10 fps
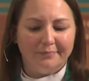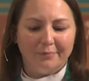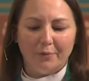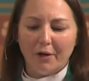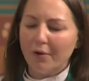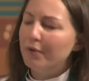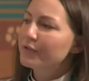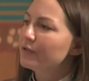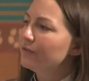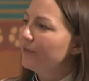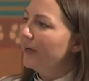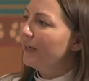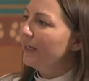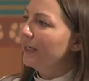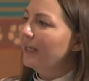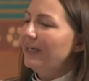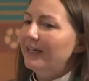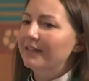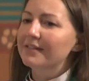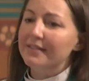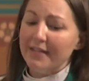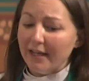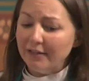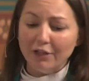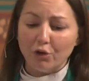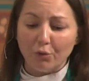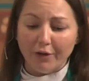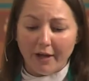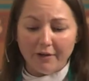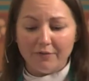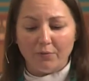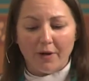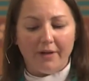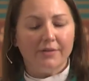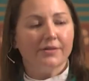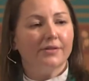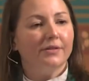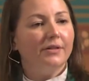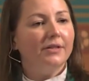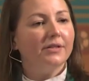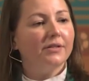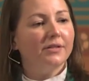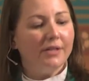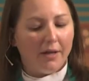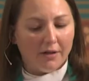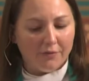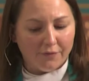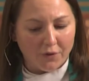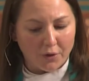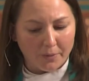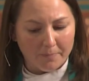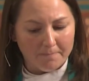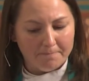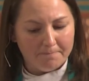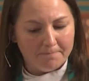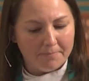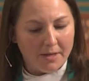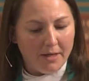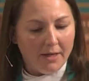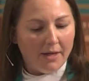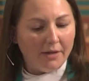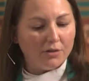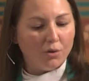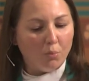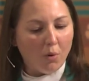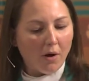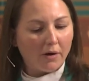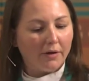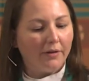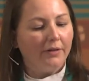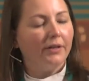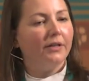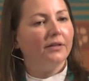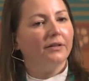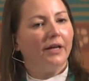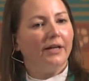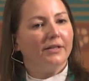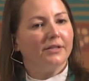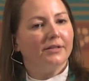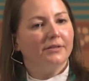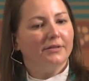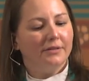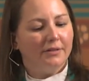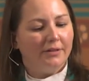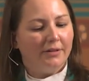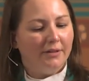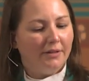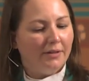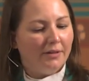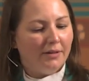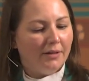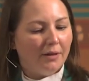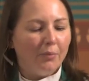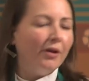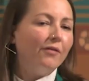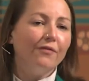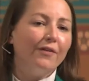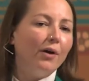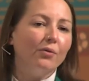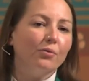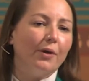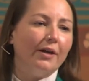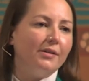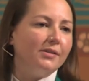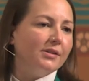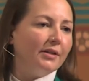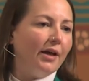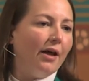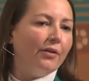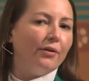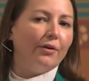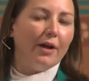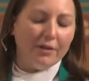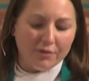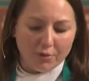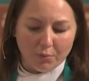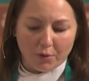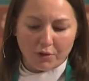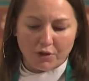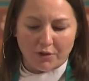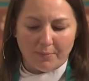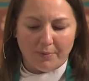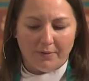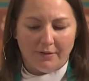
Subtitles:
we are also finding insanely creative ways to stand firm and to walk in the light. We have found ways to gather and to worship.